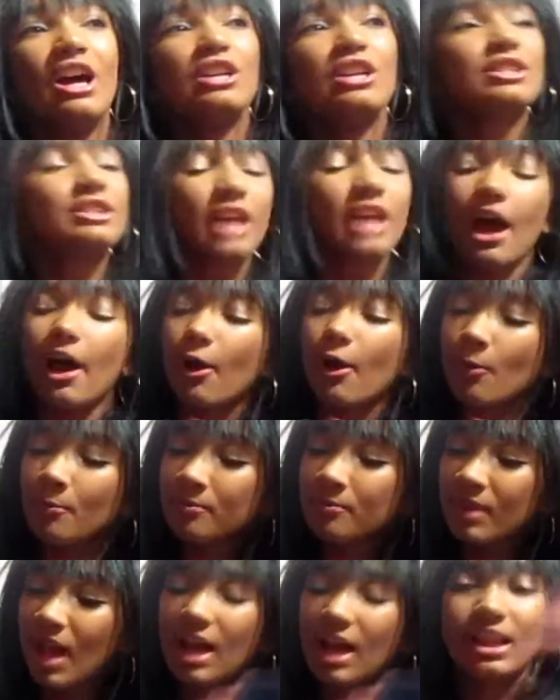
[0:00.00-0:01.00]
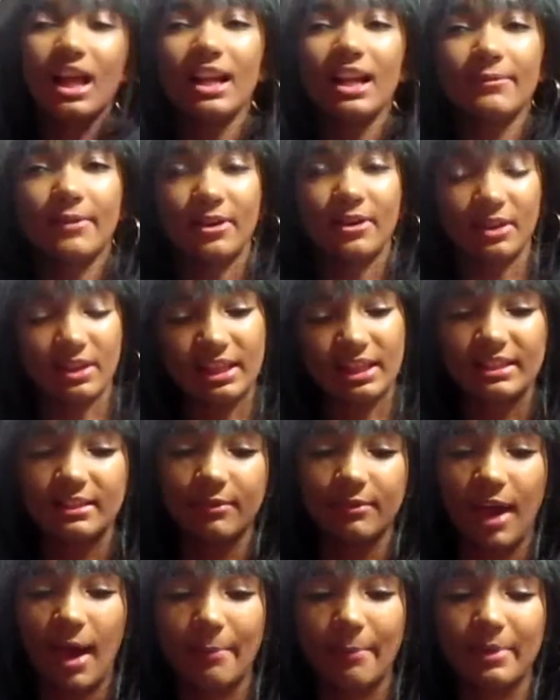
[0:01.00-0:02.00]
So, a lot of other things
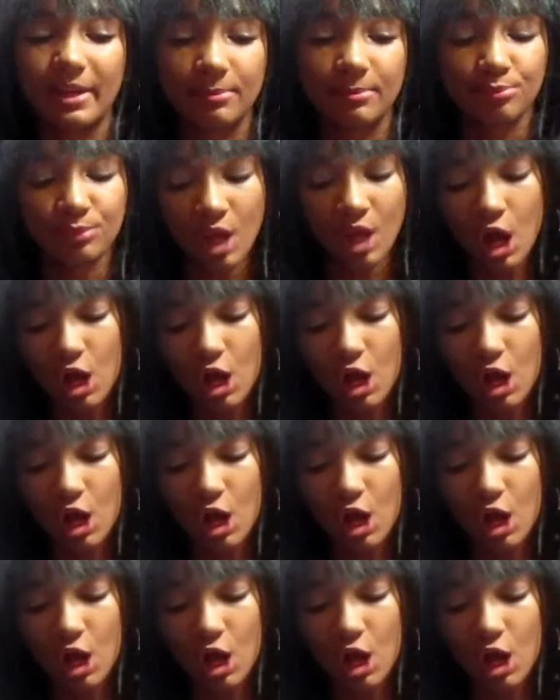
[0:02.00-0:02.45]
have happened.